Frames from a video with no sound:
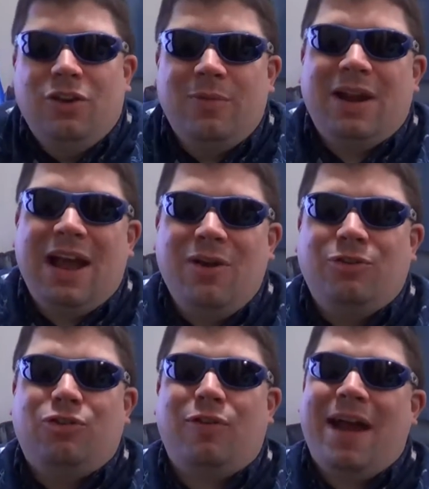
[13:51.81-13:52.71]
No matter how
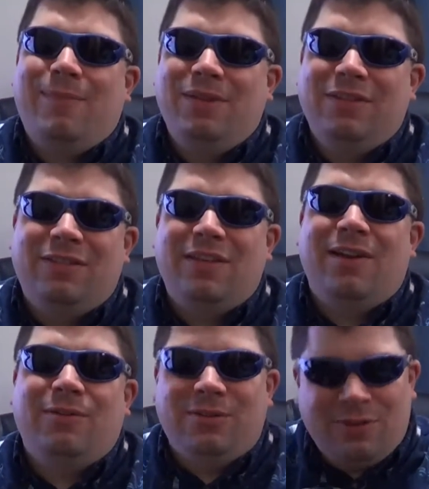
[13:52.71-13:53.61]
crappy the
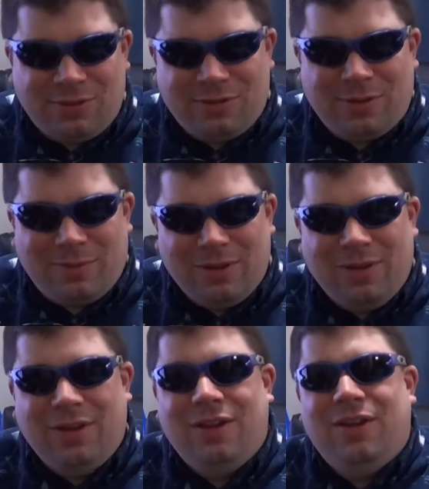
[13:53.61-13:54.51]
sound system,
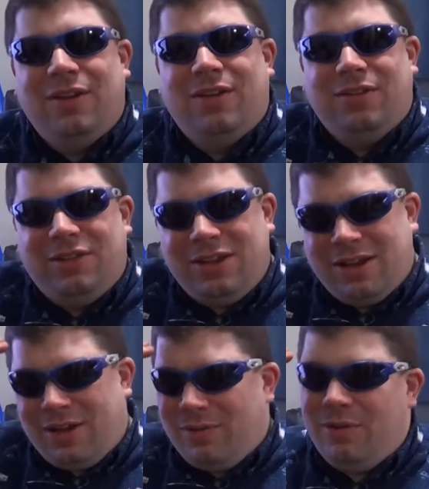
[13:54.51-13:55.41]

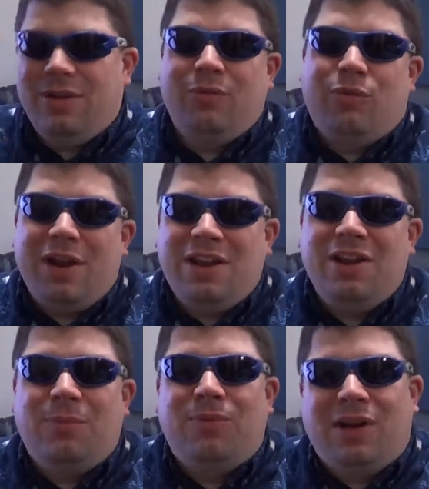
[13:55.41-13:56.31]
the
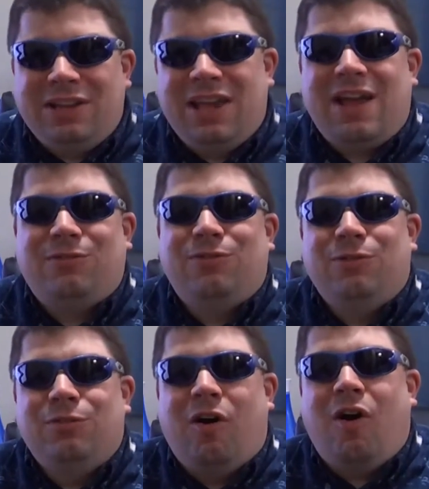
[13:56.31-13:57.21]
radio
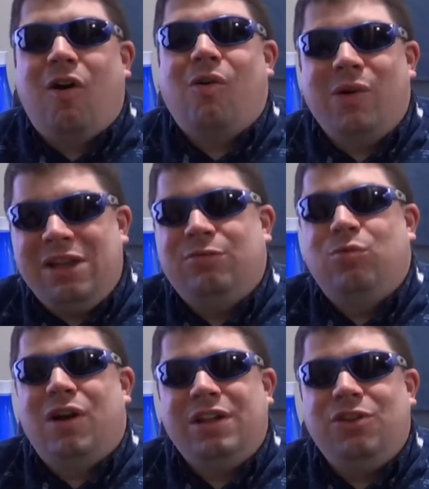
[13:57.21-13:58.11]
broadcasters always
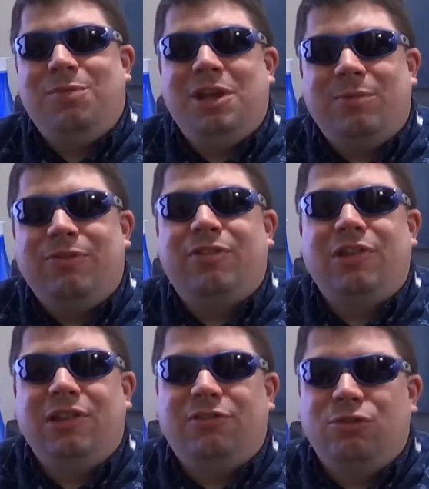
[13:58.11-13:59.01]
want you to be able
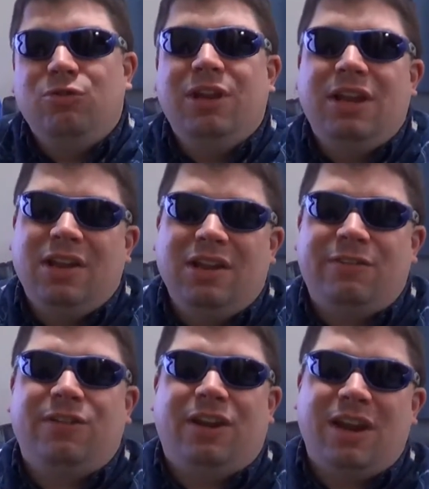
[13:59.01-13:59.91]
to tune in and
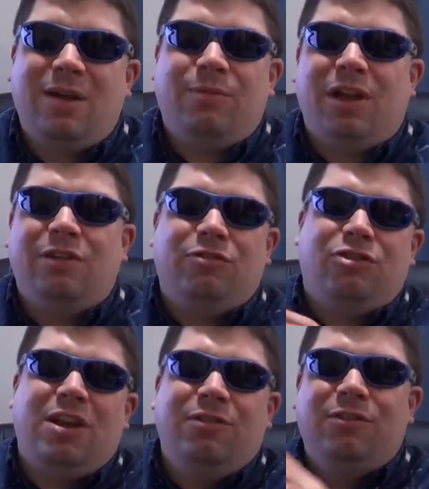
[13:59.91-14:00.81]
listen and not like
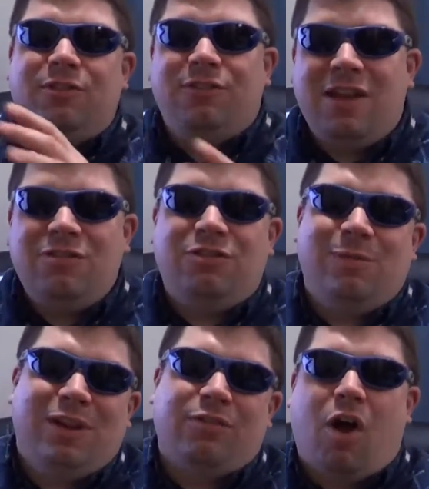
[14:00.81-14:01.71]
change the station
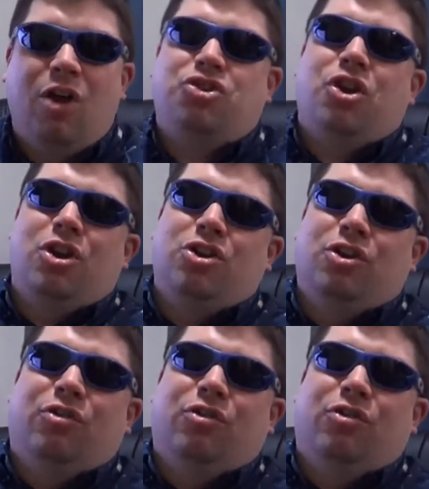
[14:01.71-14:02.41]
because I can't hear